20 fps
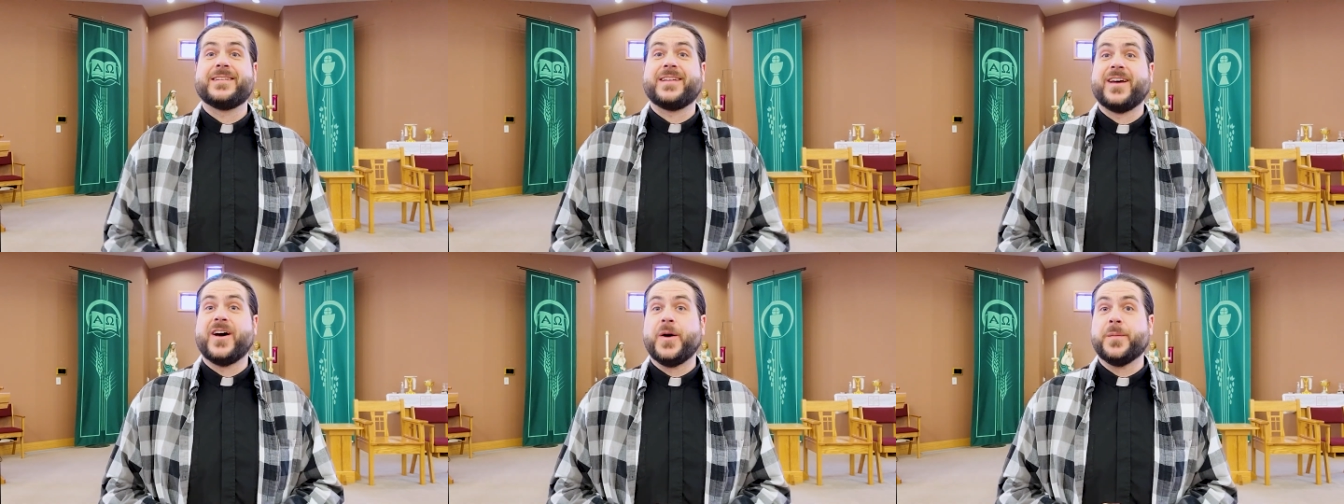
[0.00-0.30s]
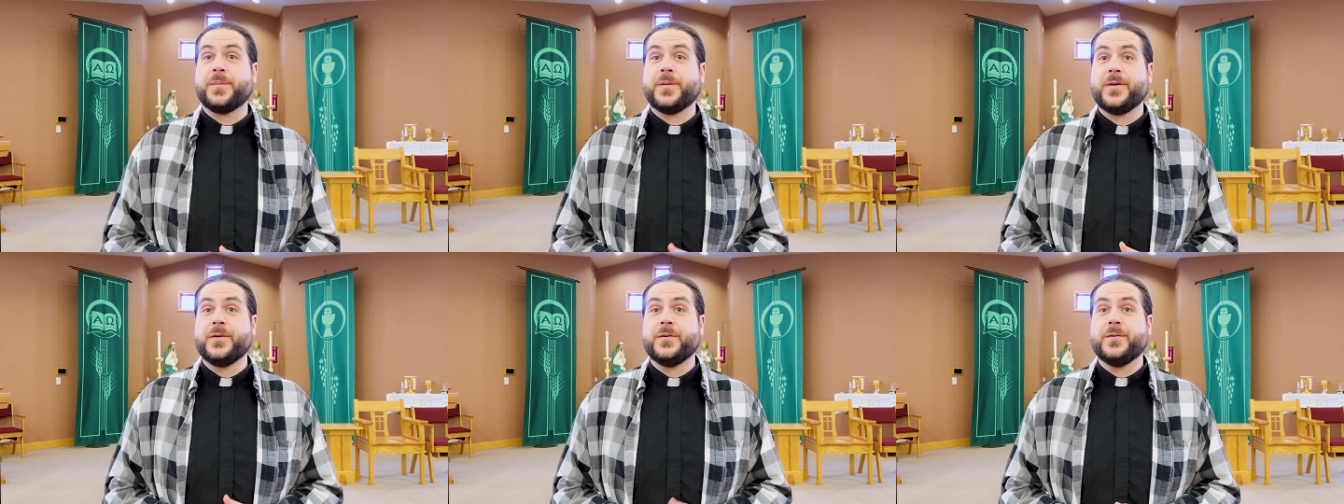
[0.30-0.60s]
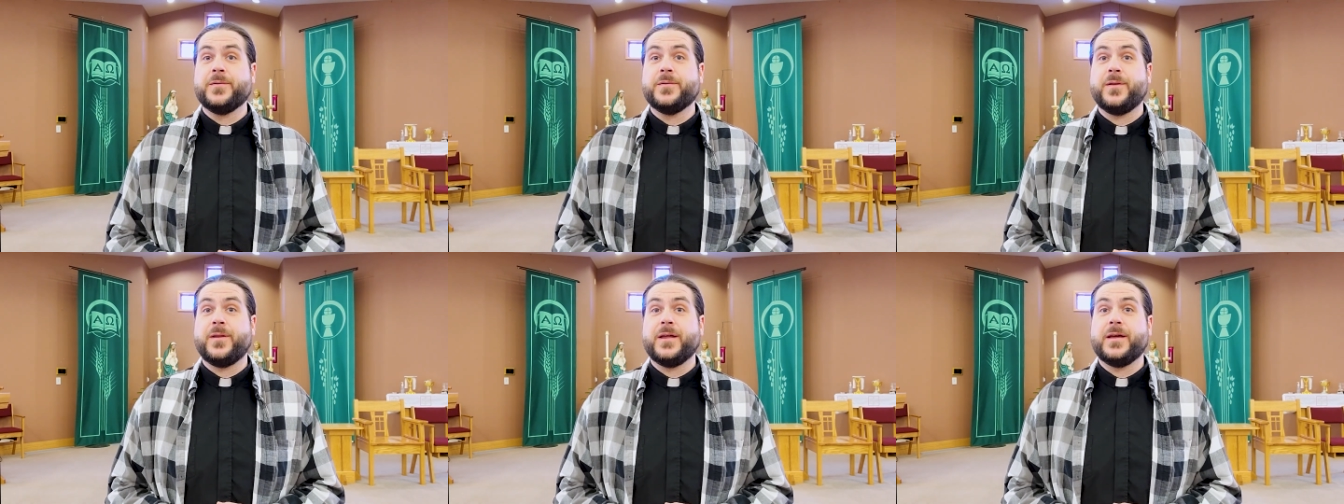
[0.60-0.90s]
to help
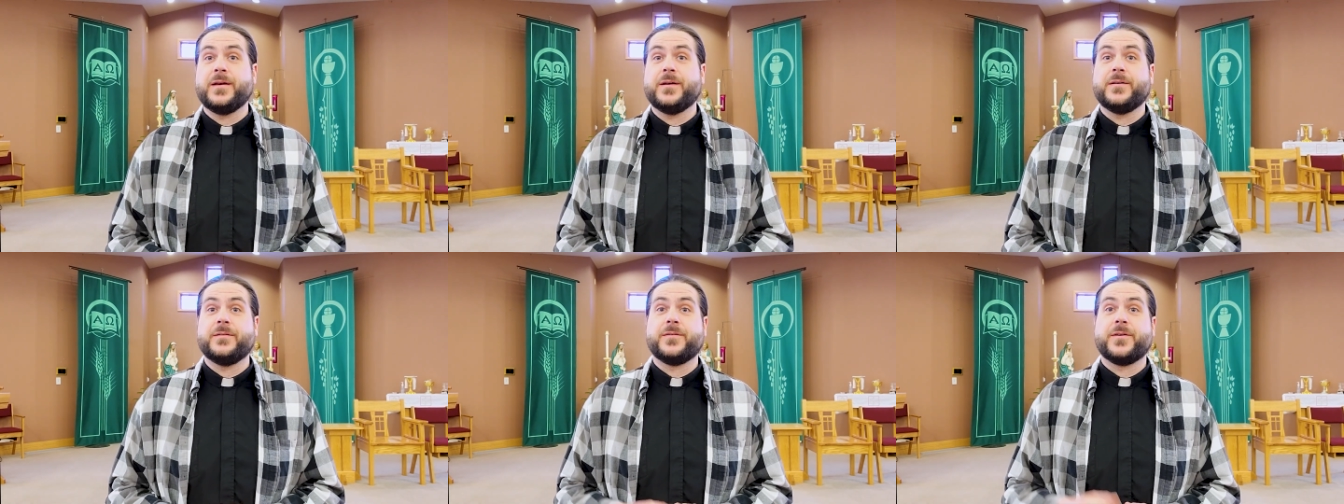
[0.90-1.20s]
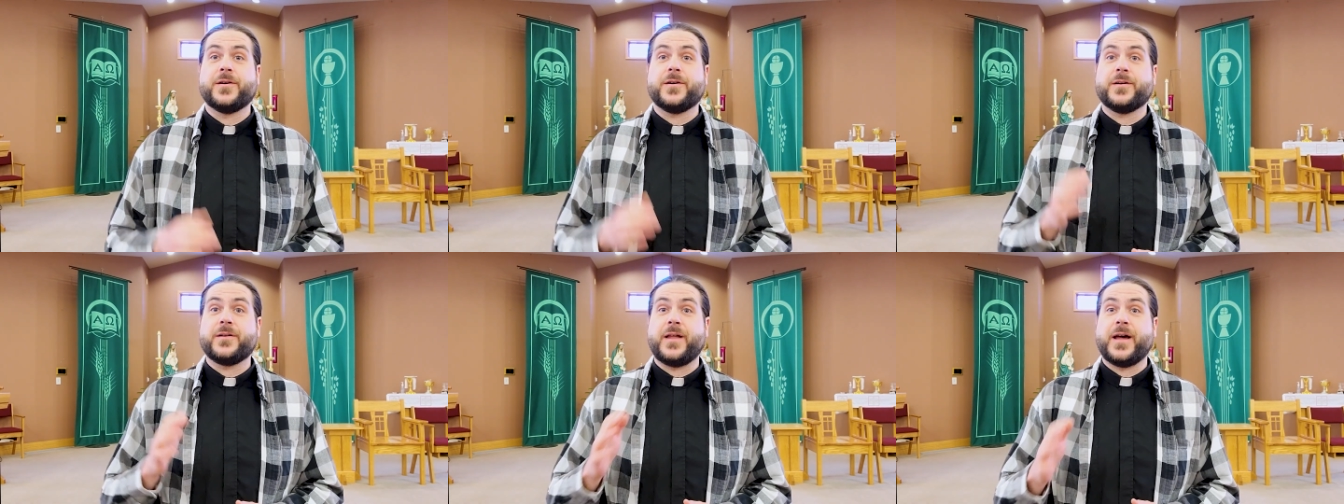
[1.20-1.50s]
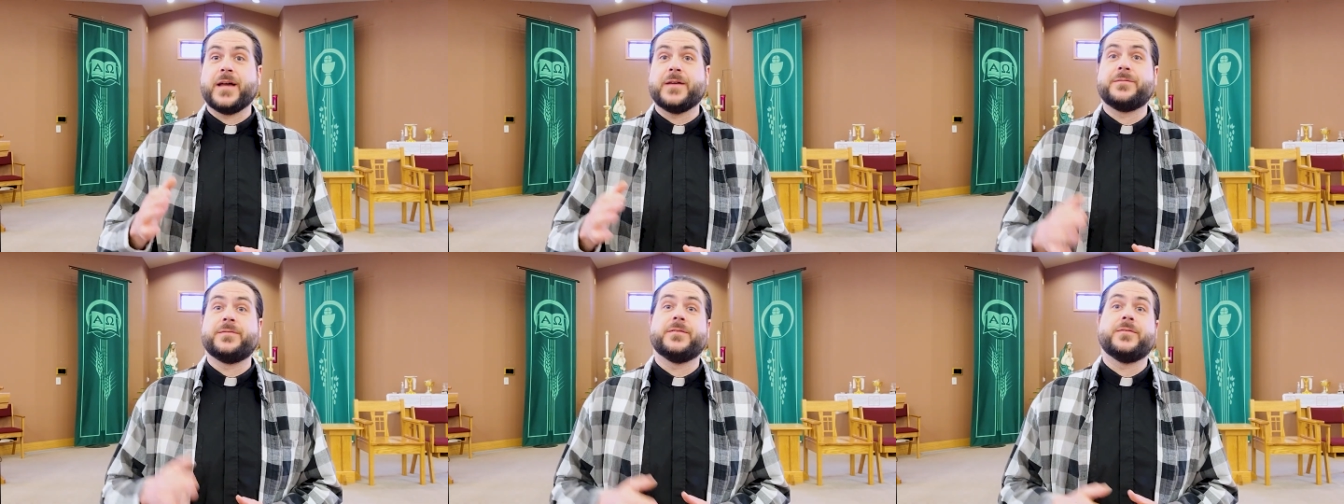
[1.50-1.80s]
you live your
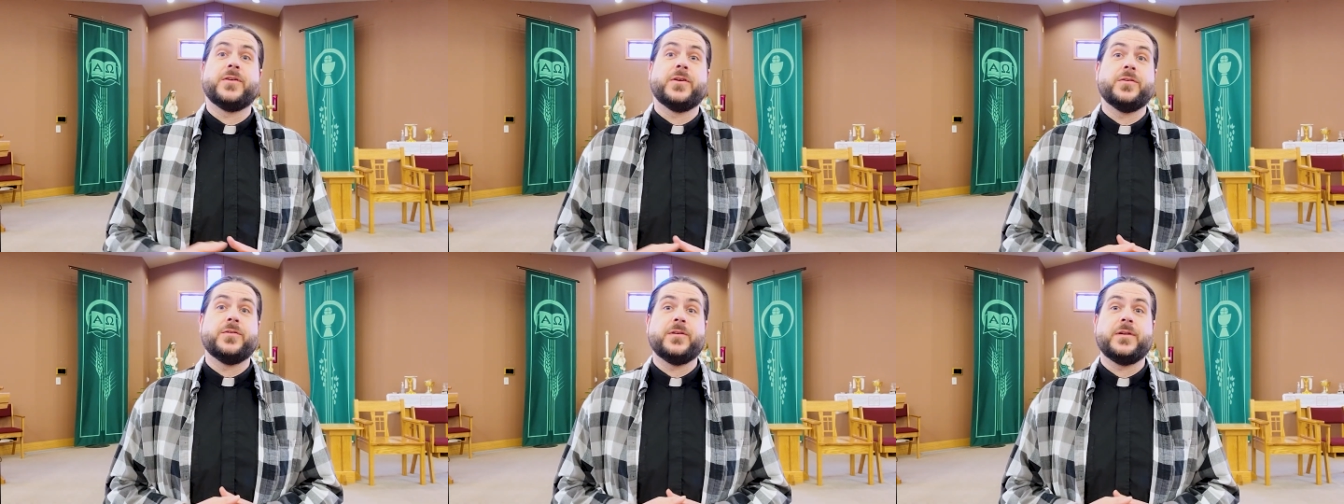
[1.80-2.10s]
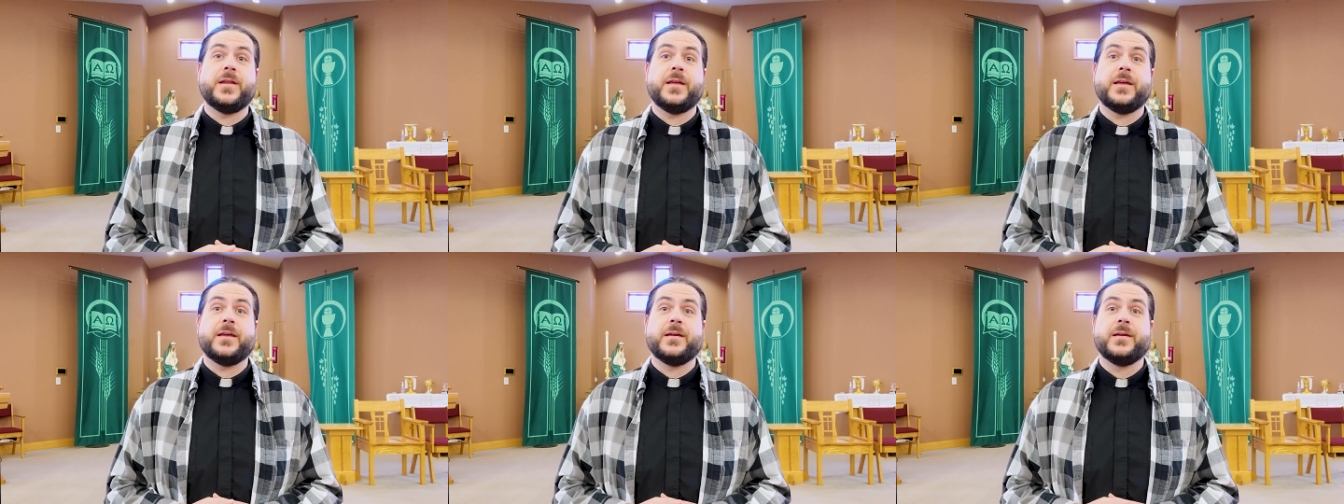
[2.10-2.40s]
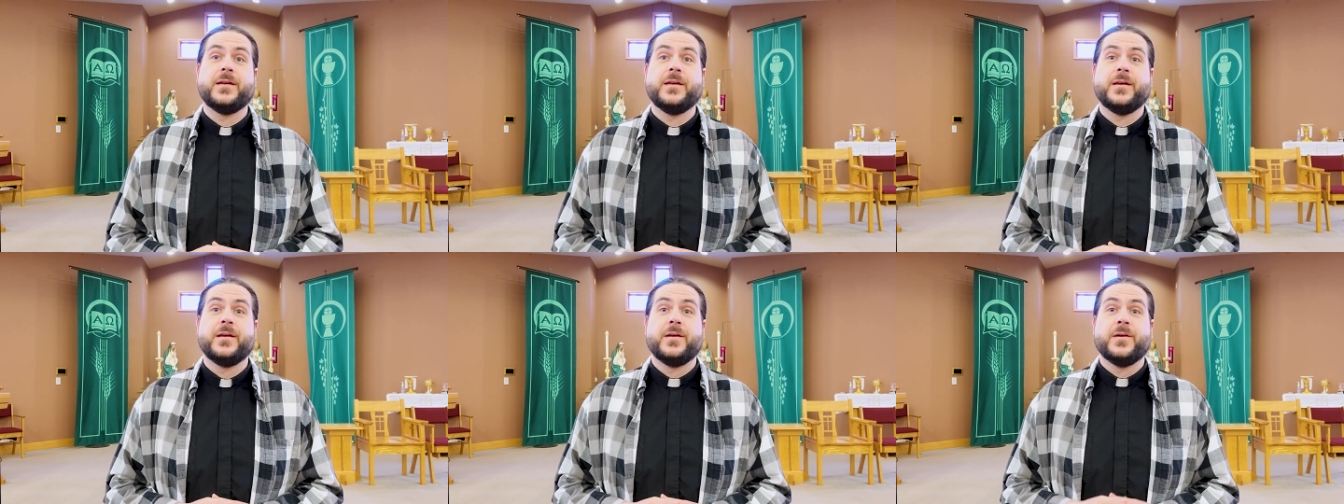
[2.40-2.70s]
life of
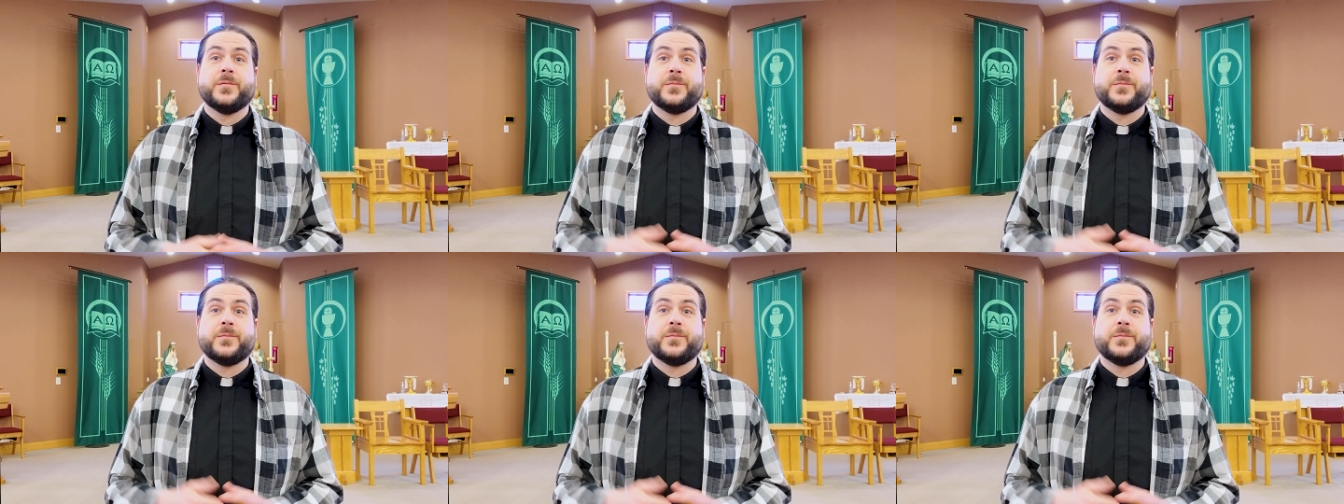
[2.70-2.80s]
unity